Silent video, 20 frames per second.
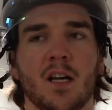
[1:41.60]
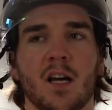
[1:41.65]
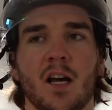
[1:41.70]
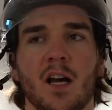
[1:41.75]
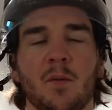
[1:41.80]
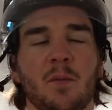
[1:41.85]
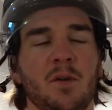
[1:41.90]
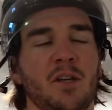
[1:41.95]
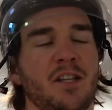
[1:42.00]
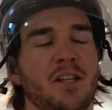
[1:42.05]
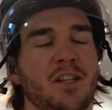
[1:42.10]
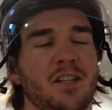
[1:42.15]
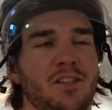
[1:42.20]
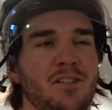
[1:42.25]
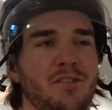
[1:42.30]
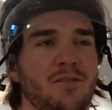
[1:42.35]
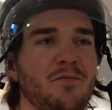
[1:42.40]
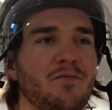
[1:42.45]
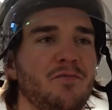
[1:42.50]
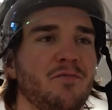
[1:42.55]
I mean,
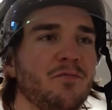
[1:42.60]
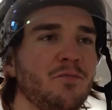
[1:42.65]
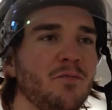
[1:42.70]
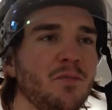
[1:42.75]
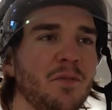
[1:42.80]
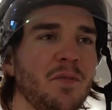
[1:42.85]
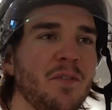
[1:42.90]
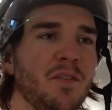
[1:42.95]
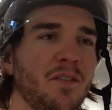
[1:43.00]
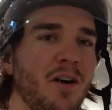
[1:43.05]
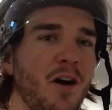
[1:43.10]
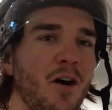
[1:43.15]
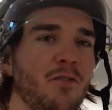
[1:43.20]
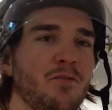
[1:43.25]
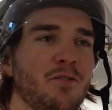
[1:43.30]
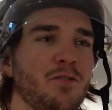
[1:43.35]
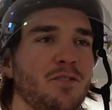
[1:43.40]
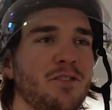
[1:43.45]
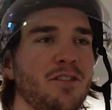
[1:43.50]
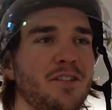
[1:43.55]
it's
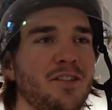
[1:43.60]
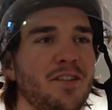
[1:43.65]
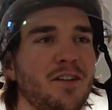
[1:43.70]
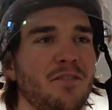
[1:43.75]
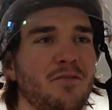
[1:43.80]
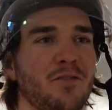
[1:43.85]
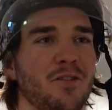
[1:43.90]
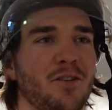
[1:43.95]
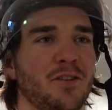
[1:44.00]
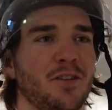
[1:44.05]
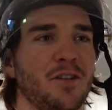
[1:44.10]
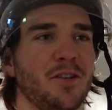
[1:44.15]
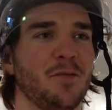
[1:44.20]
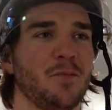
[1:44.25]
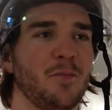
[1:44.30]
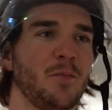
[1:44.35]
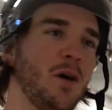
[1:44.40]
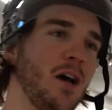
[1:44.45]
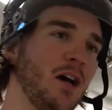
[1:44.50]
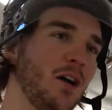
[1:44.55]
obviously different
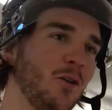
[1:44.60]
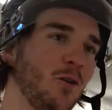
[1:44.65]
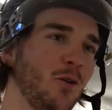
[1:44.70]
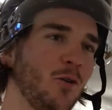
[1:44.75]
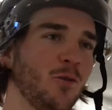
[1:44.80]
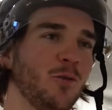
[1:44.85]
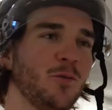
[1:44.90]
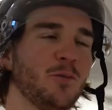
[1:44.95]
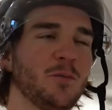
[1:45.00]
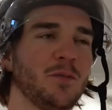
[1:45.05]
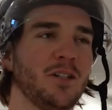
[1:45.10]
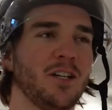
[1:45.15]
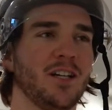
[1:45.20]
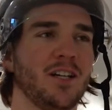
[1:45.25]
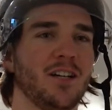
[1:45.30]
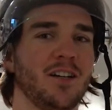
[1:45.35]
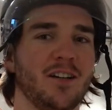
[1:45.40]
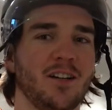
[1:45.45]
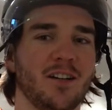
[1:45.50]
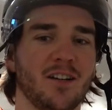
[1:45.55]
than back home,
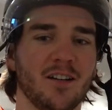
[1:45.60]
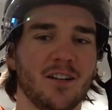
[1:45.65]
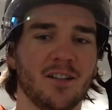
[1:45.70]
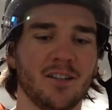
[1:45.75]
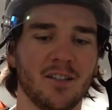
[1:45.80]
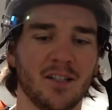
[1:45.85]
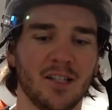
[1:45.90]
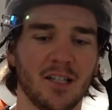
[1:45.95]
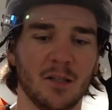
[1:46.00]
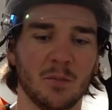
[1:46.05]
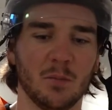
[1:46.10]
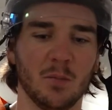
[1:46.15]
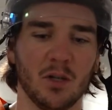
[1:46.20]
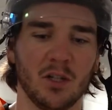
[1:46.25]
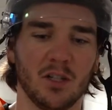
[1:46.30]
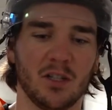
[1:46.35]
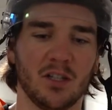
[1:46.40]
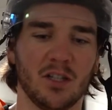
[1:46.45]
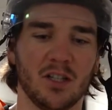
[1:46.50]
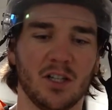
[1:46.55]

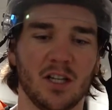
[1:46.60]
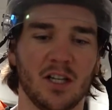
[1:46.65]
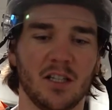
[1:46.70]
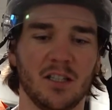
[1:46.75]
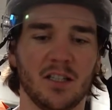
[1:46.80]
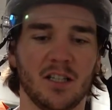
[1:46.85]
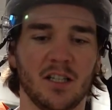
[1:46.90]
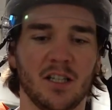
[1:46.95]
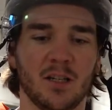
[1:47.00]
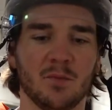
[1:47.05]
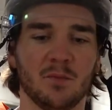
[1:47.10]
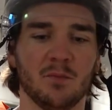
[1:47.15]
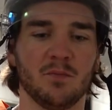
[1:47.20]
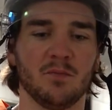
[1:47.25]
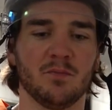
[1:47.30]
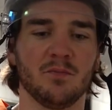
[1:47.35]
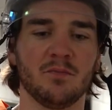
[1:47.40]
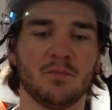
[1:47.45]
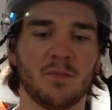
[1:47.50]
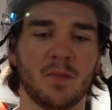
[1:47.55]
but I think
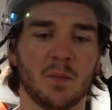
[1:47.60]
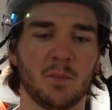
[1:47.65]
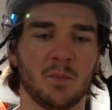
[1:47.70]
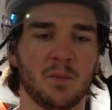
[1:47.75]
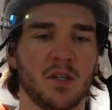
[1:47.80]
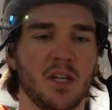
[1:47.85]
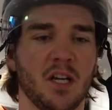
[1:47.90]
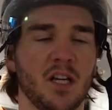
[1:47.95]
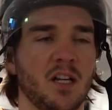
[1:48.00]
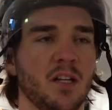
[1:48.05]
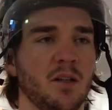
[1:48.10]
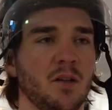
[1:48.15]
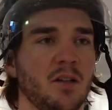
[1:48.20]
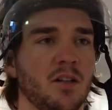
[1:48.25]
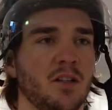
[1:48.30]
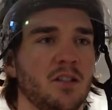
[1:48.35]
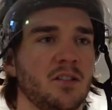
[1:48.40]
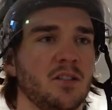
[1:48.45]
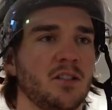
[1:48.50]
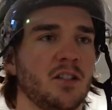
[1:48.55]
I'm getting
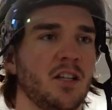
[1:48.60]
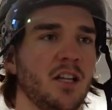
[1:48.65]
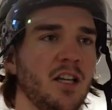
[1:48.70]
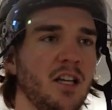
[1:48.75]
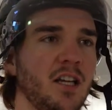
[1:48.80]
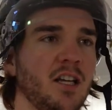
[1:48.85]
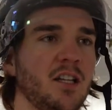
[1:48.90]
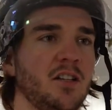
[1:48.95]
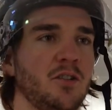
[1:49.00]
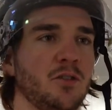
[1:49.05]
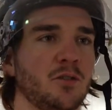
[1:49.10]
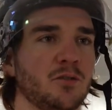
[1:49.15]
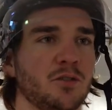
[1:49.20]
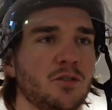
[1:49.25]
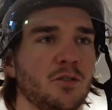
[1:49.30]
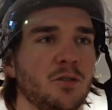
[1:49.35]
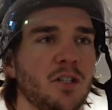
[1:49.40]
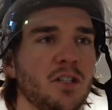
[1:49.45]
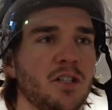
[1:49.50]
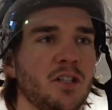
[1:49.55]
to like get used
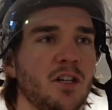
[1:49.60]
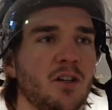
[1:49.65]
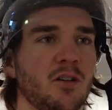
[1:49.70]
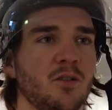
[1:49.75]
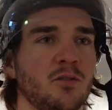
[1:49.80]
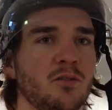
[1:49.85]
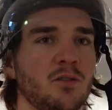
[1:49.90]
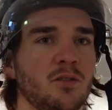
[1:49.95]
to it now.